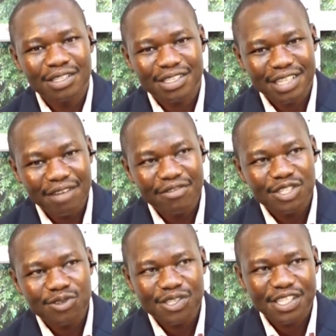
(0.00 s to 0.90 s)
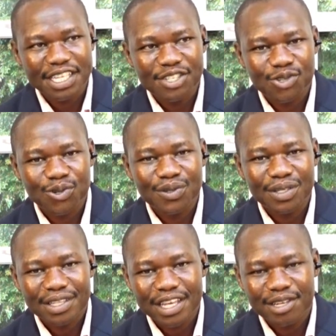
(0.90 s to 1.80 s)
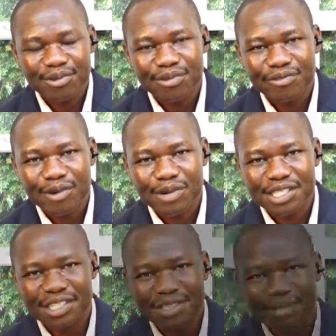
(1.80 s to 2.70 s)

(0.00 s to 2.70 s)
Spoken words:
television station. Thank you for watching.